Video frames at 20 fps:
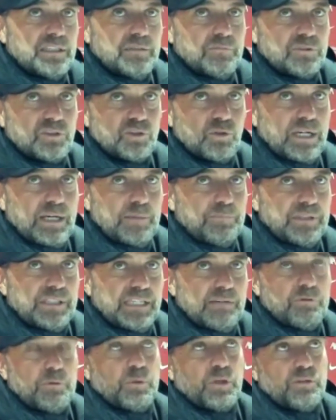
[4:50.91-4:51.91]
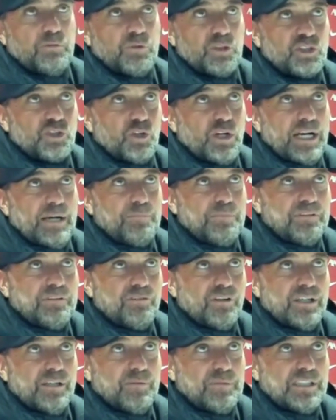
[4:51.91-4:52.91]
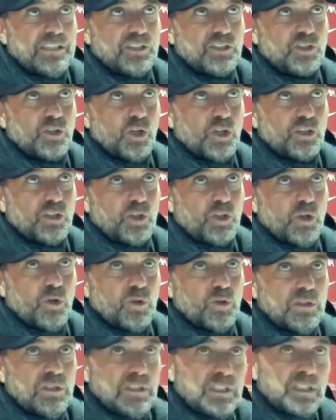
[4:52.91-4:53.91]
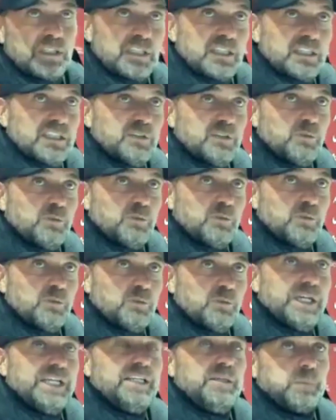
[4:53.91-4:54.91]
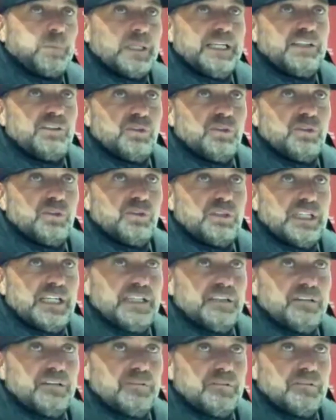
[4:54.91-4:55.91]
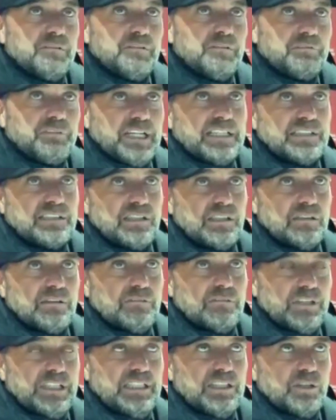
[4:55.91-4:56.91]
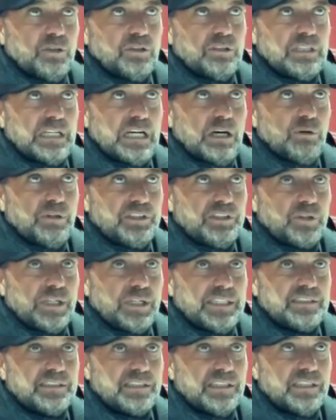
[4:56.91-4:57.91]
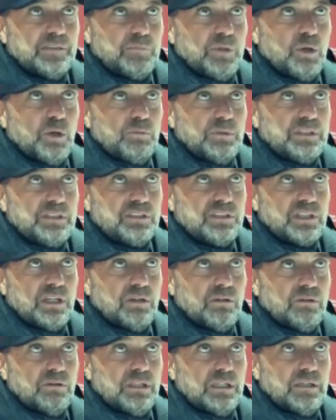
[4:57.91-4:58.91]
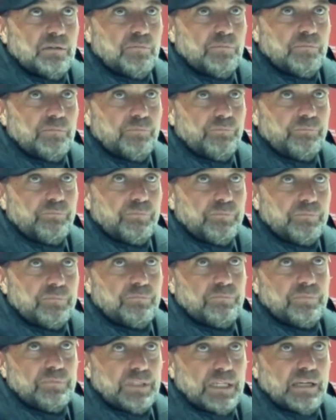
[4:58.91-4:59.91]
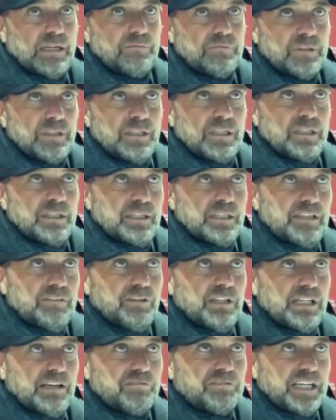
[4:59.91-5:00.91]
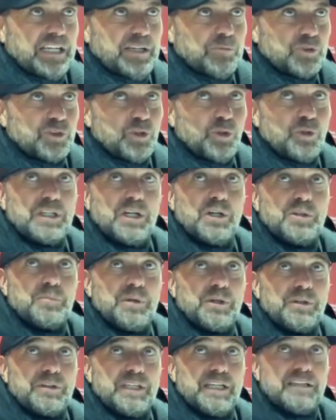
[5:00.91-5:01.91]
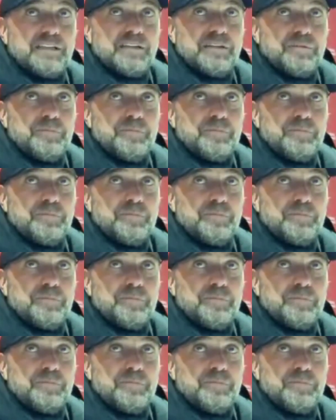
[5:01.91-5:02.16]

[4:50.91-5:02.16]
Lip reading: I'm so happy. Everybody was so happy for him that he scored the goal. The way he played today reflects really good how he trains in the moment. So yeah, he will have games to talk about that.